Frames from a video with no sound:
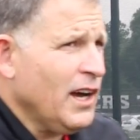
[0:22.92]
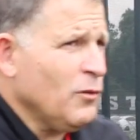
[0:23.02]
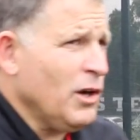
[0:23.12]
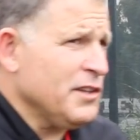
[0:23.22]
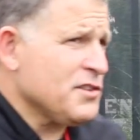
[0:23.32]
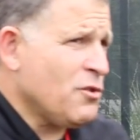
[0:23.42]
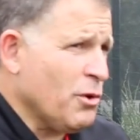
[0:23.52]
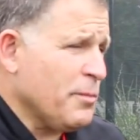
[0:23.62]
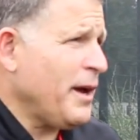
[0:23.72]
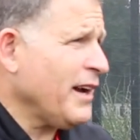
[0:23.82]
Well, he's a
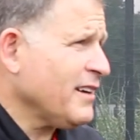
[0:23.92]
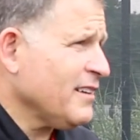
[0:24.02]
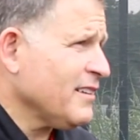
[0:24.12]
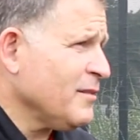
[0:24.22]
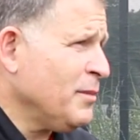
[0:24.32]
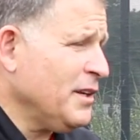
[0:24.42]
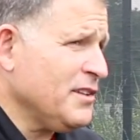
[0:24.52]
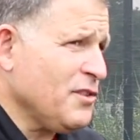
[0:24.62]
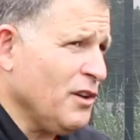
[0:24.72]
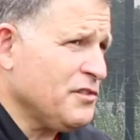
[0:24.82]
quarterback, but
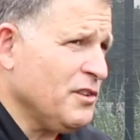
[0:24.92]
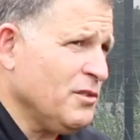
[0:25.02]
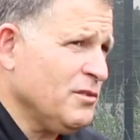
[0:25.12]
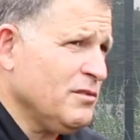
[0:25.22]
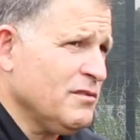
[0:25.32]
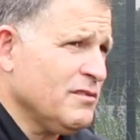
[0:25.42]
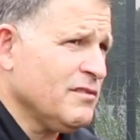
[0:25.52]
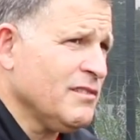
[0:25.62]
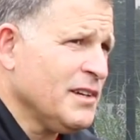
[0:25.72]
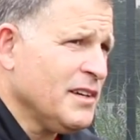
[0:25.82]
he's also
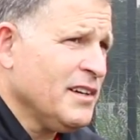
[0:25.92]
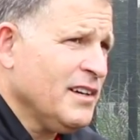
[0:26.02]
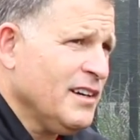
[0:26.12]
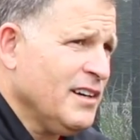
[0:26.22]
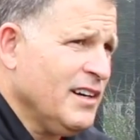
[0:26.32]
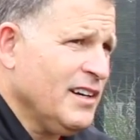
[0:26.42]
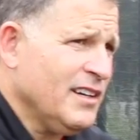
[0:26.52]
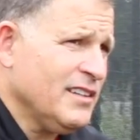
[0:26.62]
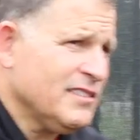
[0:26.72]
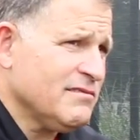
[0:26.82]

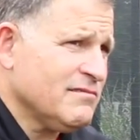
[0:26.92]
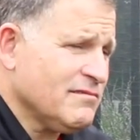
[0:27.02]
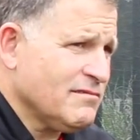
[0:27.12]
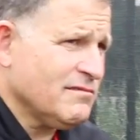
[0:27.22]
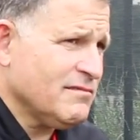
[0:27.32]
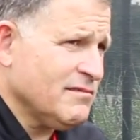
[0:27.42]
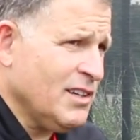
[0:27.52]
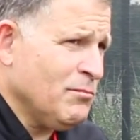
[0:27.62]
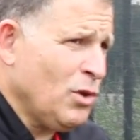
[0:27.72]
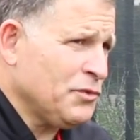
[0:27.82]

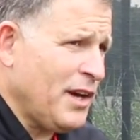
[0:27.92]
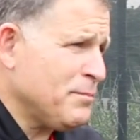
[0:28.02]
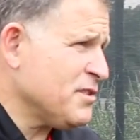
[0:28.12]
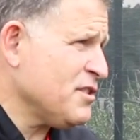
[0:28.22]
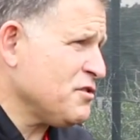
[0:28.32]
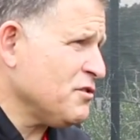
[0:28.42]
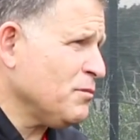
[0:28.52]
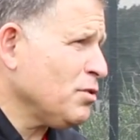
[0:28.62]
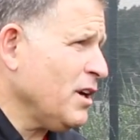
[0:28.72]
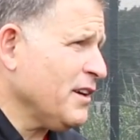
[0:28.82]
a
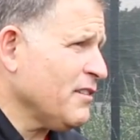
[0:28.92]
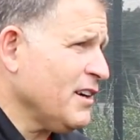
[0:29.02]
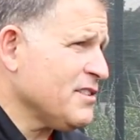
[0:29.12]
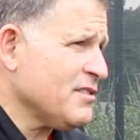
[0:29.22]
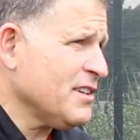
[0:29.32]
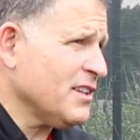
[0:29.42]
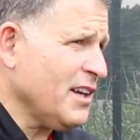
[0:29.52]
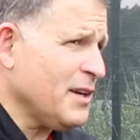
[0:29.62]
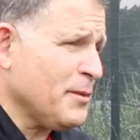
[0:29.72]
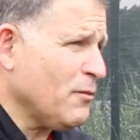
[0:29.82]
multi-positional player, right? So he can
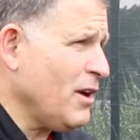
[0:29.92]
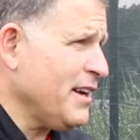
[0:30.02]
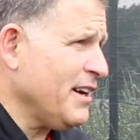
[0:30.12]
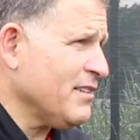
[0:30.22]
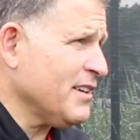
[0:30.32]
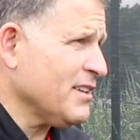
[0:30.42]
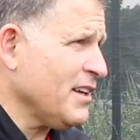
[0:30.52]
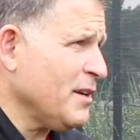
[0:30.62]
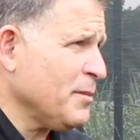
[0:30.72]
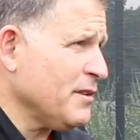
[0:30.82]
line up a wide out,
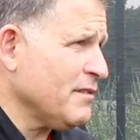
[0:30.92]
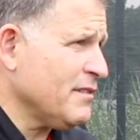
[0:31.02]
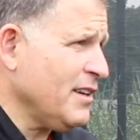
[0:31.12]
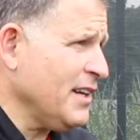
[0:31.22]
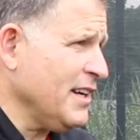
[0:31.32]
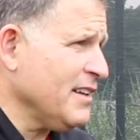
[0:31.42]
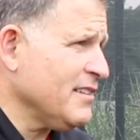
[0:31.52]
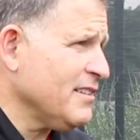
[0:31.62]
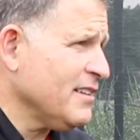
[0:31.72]
tight end,